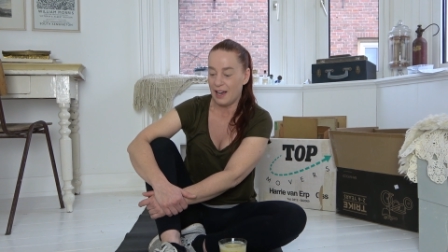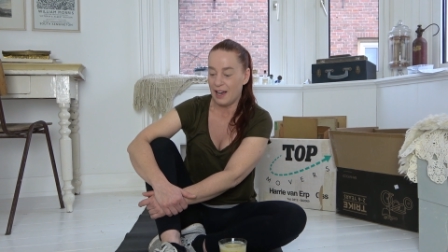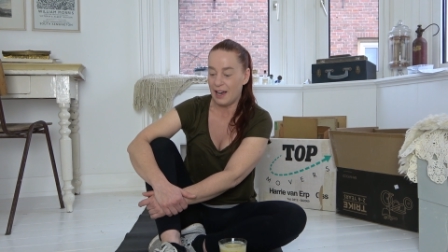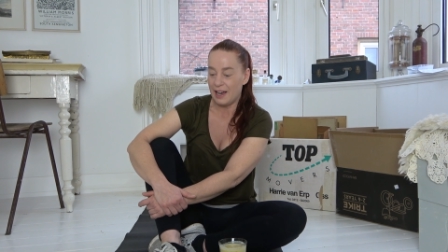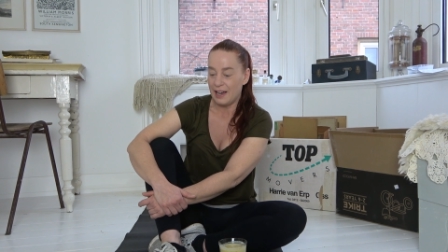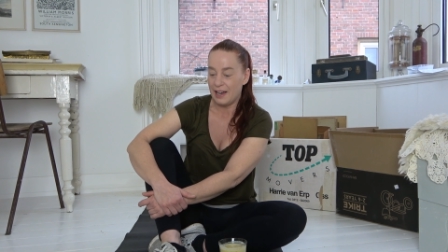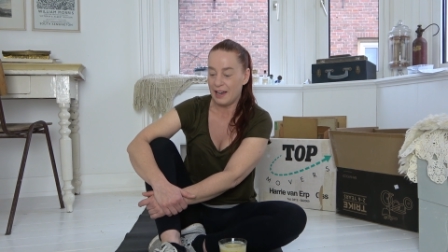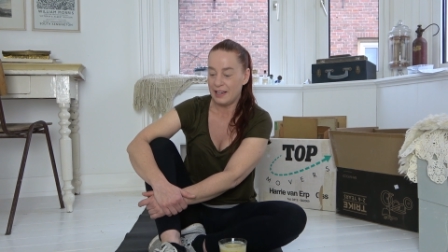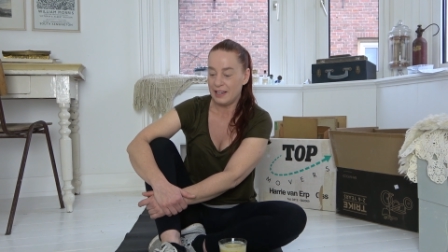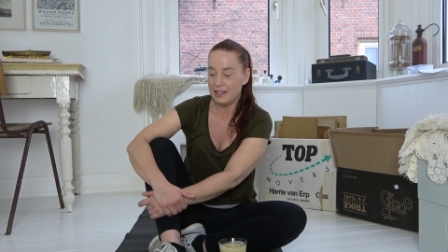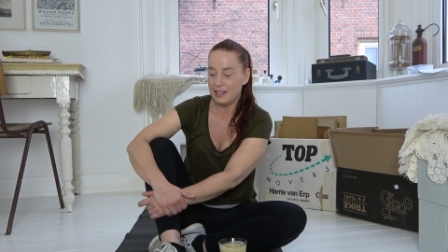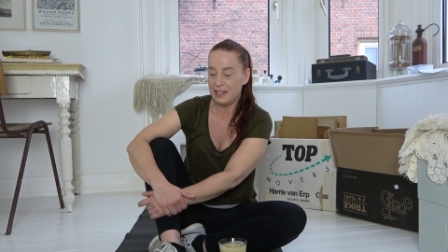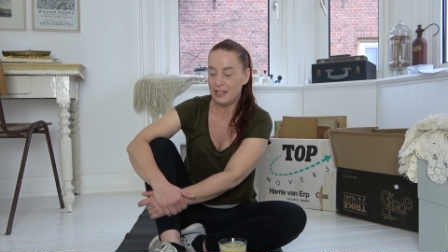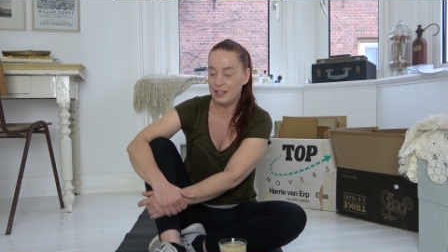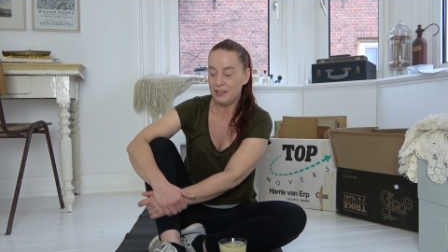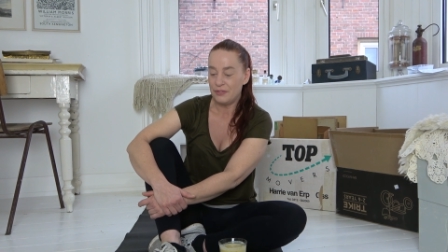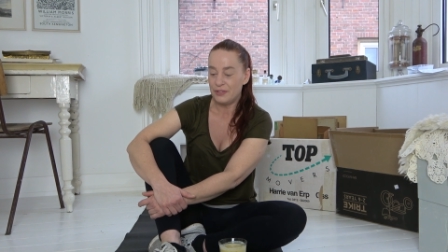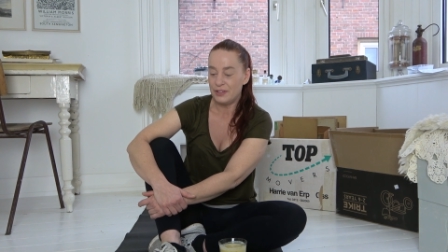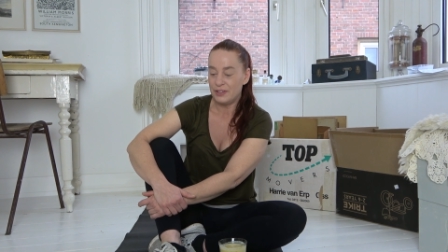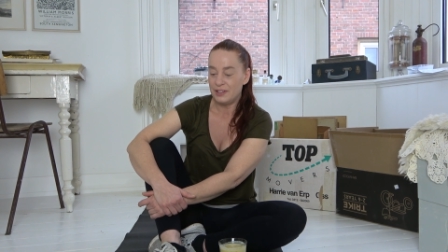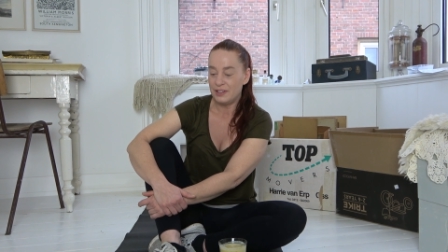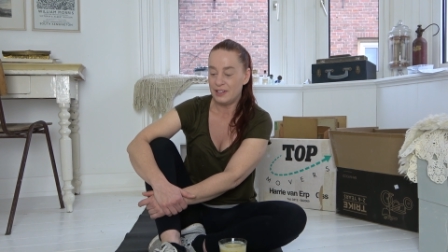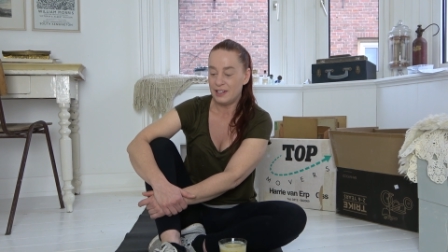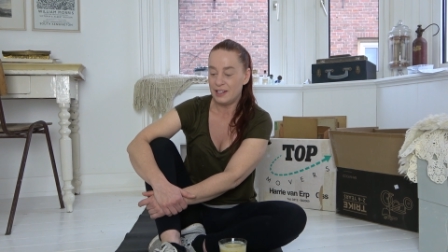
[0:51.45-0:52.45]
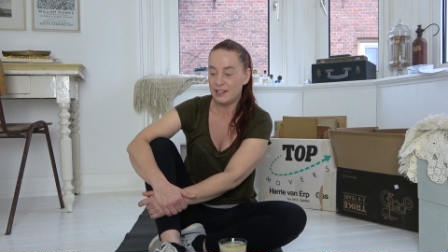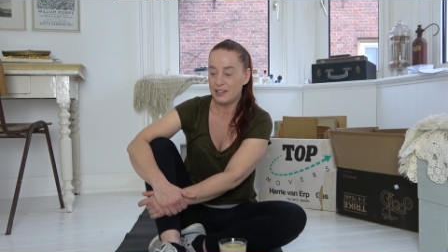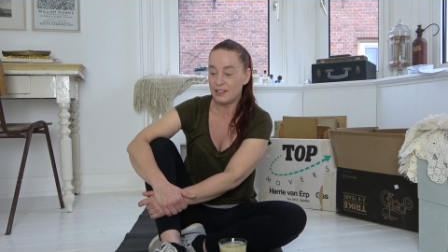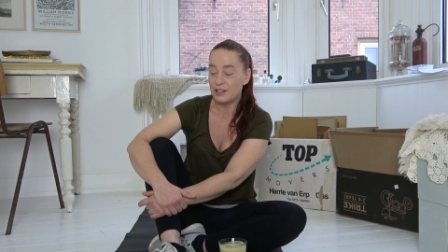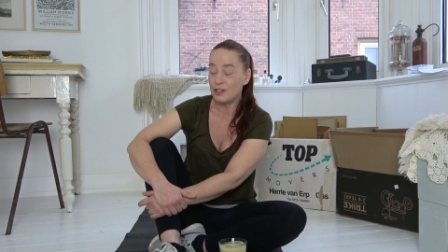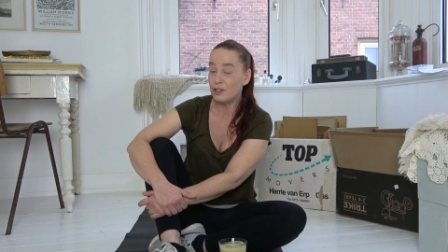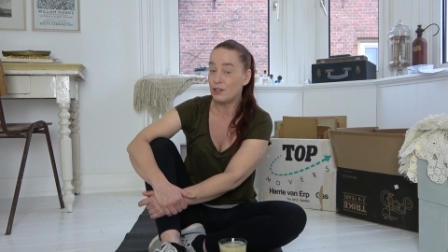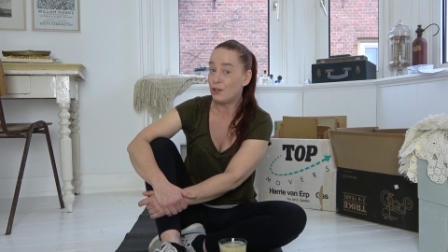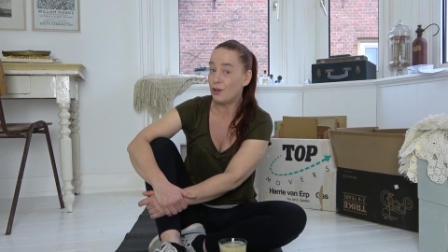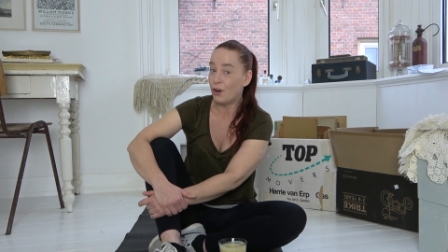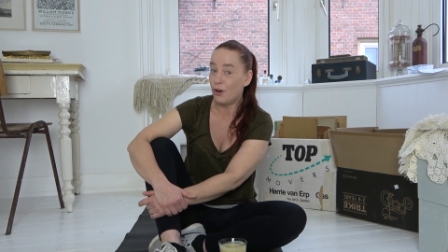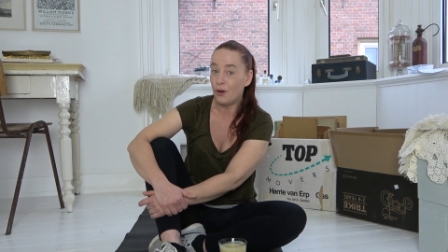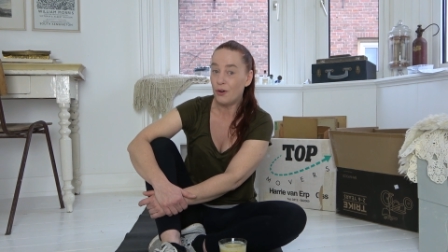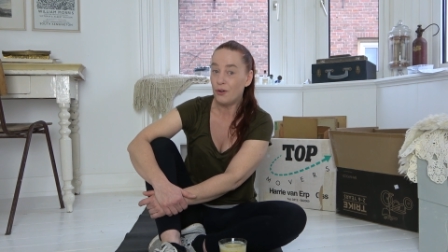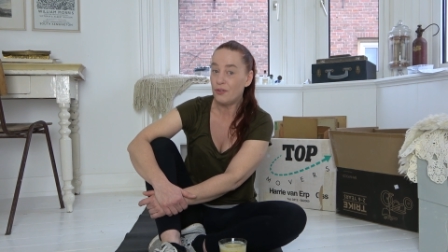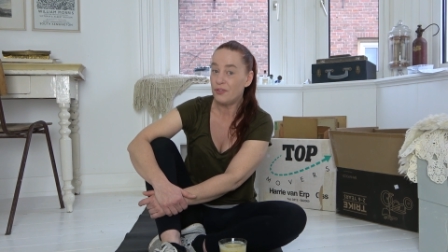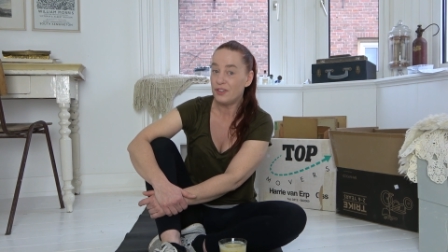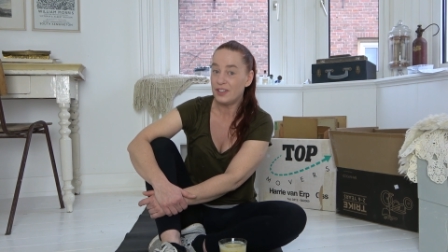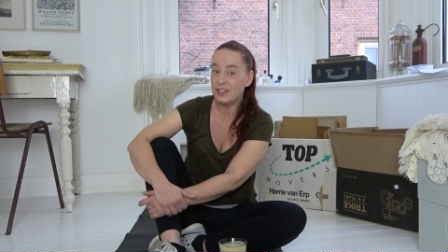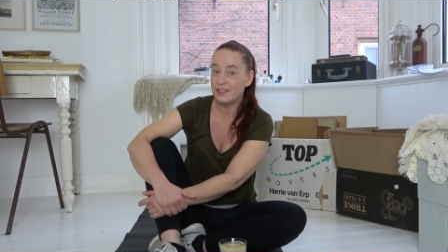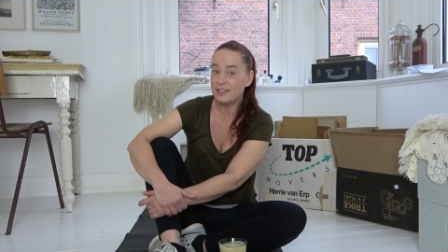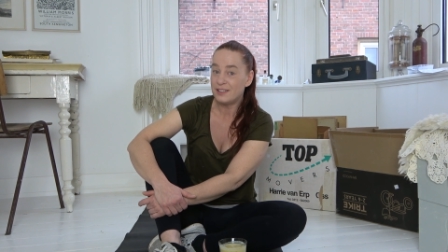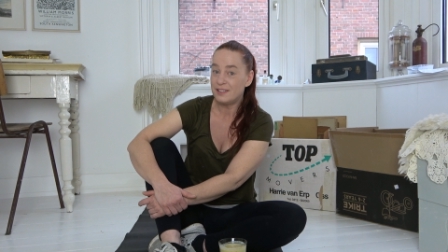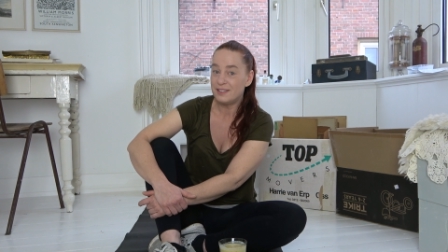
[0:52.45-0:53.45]
I even did a
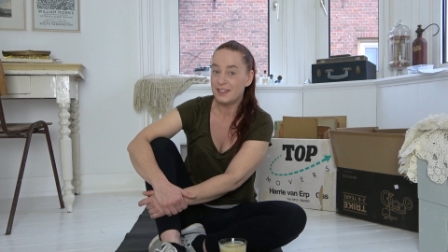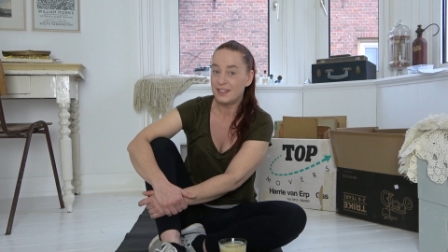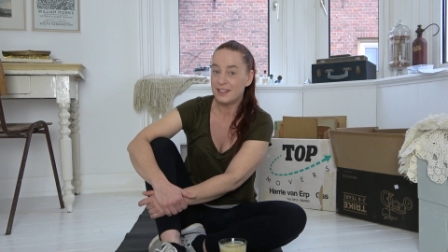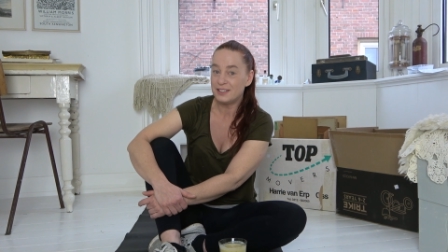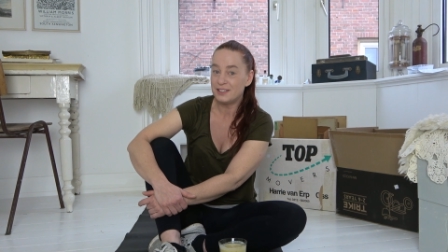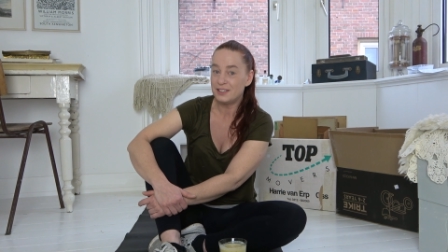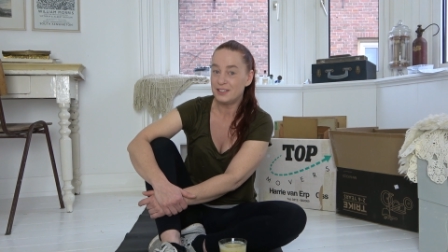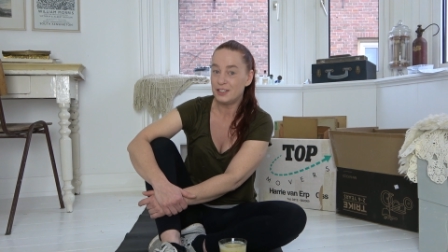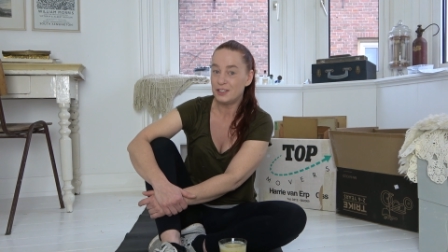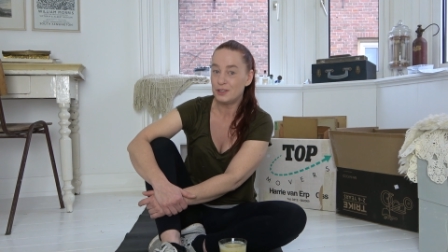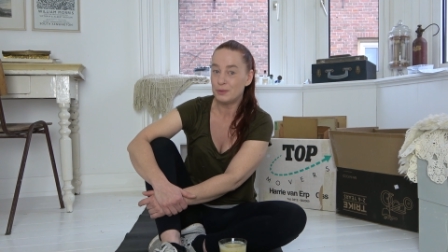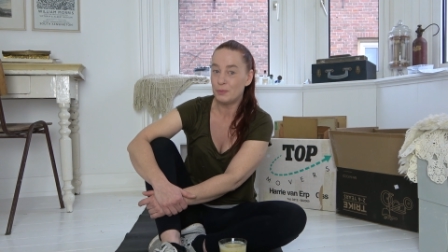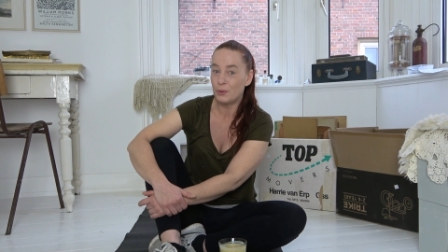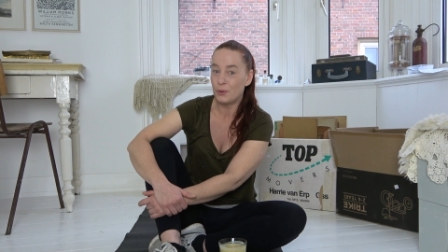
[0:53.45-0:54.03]
COVID test this